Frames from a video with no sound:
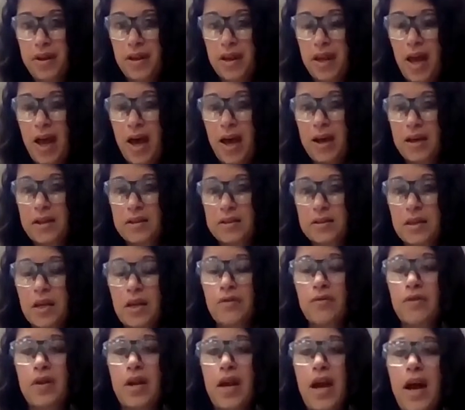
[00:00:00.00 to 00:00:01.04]
gas, and
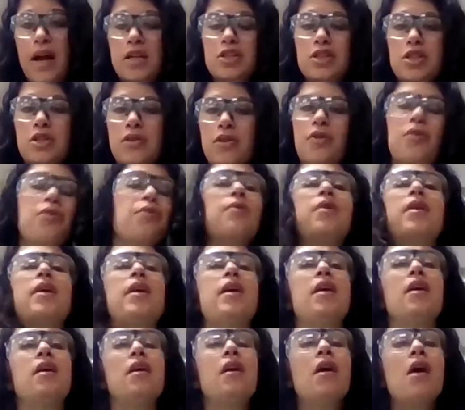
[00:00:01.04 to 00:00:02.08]
reaction
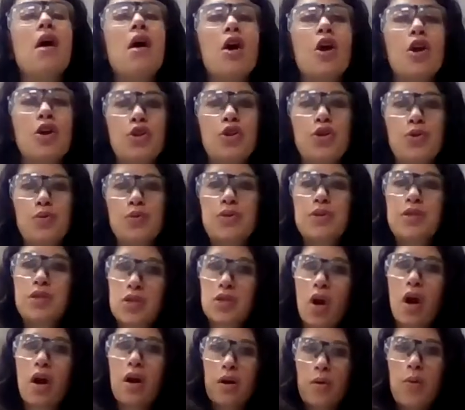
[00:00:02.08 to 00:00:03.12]
3, you
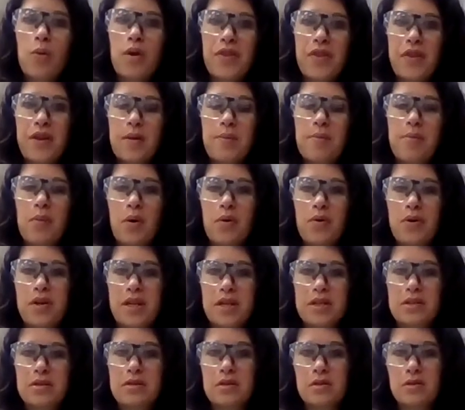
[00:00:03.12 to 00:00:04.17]
start with an ammonia
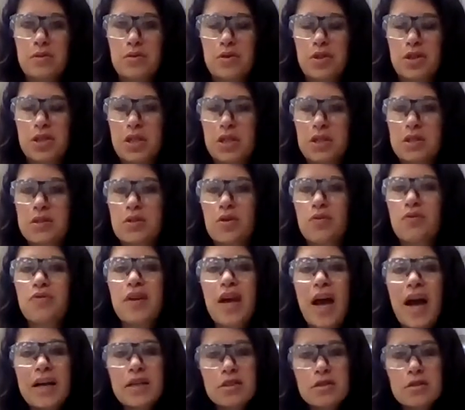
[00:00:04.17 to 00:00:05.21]
solution. So
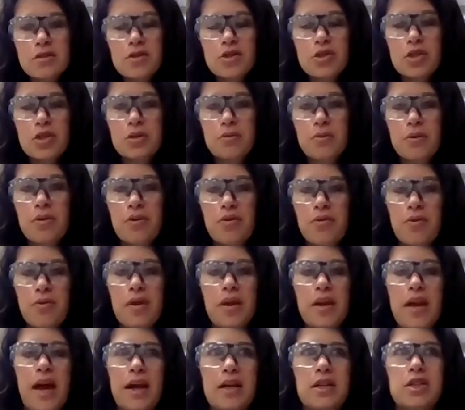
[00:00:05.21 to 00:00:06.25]
reactions 2 and
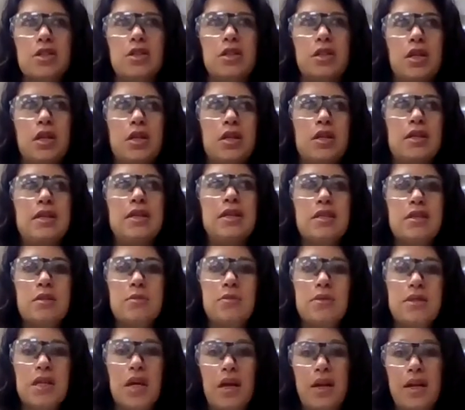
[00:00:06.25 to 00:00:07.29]
3 actually need to
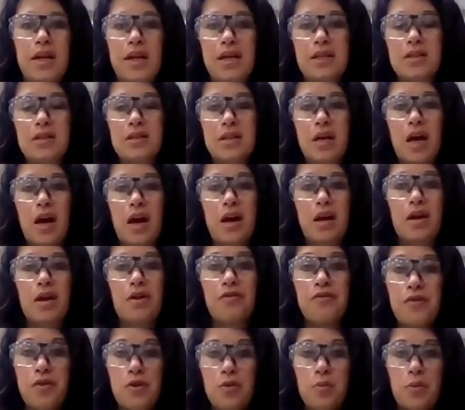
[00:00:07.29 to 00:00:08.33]
be done inside a
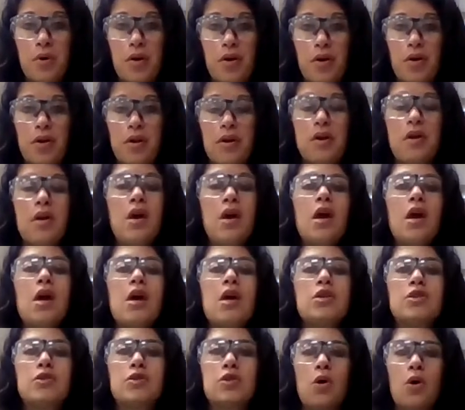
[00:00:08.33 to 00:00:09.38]
fume hood.
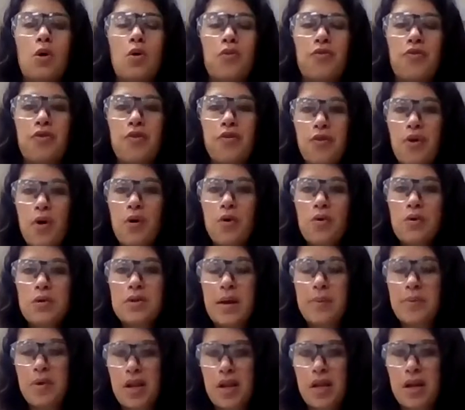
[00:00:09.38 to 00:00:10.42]
So for those,
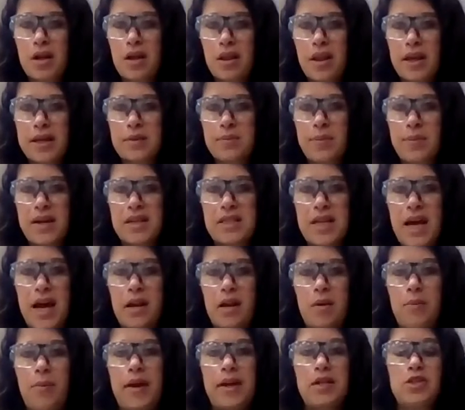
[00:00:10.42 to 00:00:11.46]
I'm gonna collect my
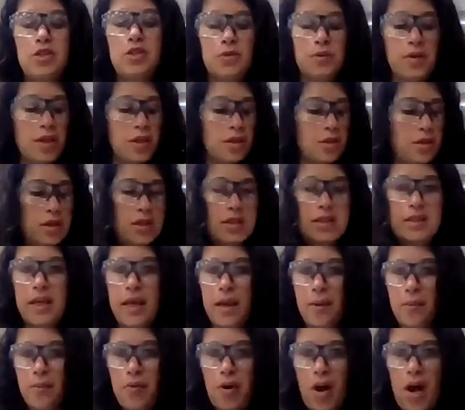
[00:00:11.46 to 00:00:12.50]
data by doing the
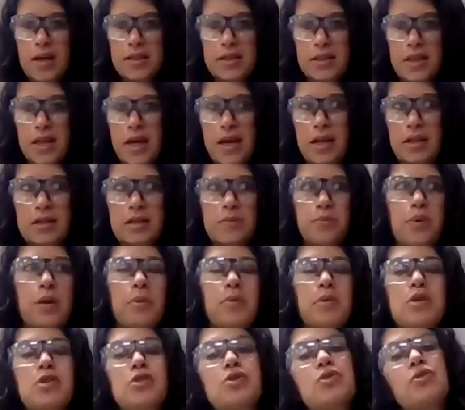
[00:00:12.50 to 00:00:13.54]
same process, but I'm
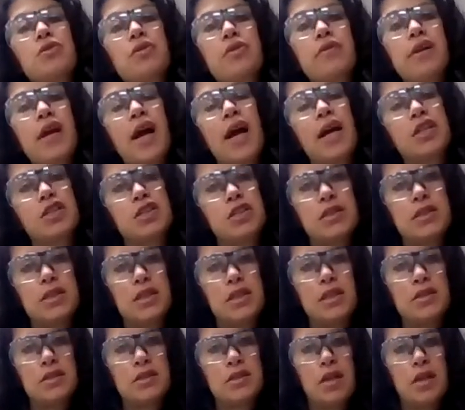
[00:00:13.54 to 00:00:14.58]
gonna do the reactions
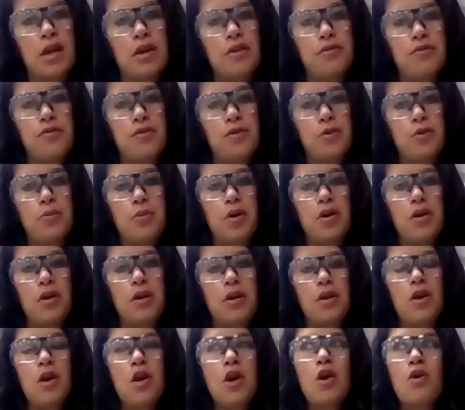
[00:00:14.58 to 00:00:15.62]
inside a fume hood
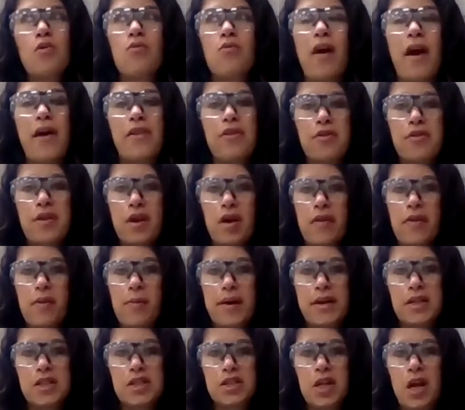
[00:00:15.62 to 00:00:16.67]
rather than on the
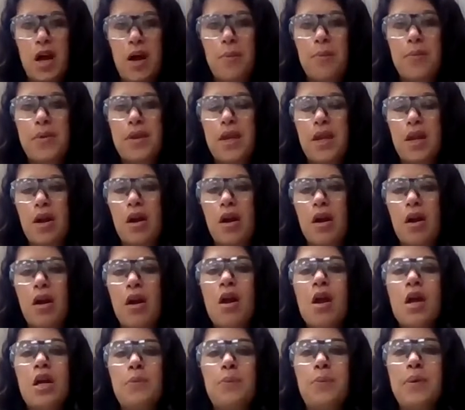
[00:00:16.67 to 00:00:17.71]
benchtop here
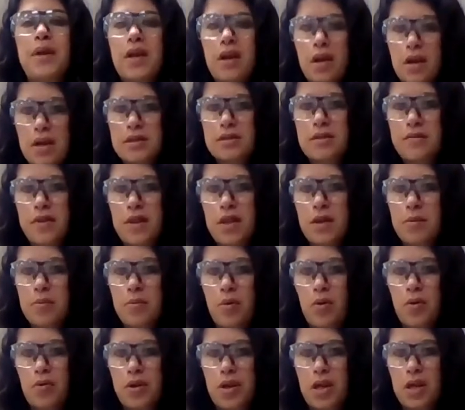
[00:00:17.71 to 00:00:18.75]
because of the
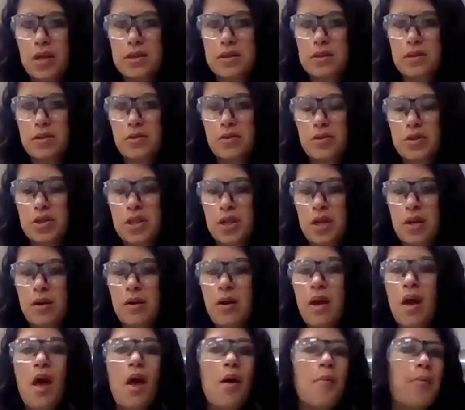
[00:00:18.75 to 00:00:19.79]
ammonia solution.
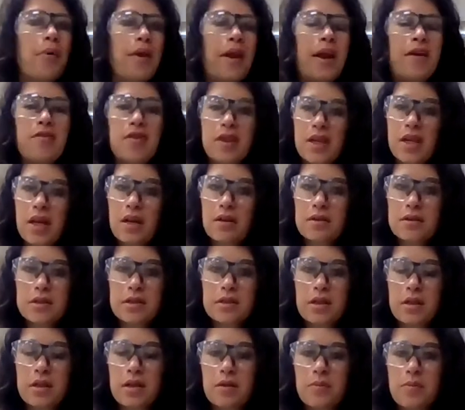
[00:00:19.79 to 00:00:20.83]
But everything else is
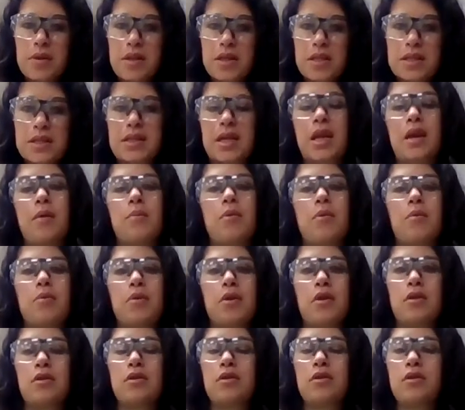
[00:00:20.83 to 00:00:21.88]
gonna be the same. I'm
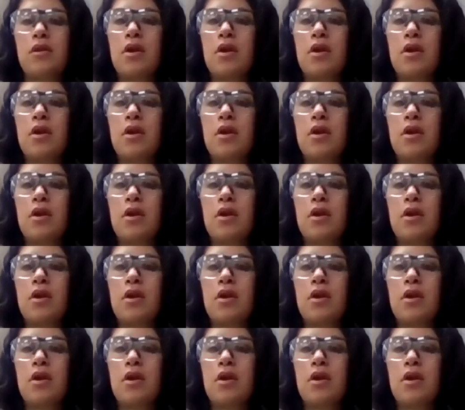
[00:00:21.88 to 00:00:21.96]
gonna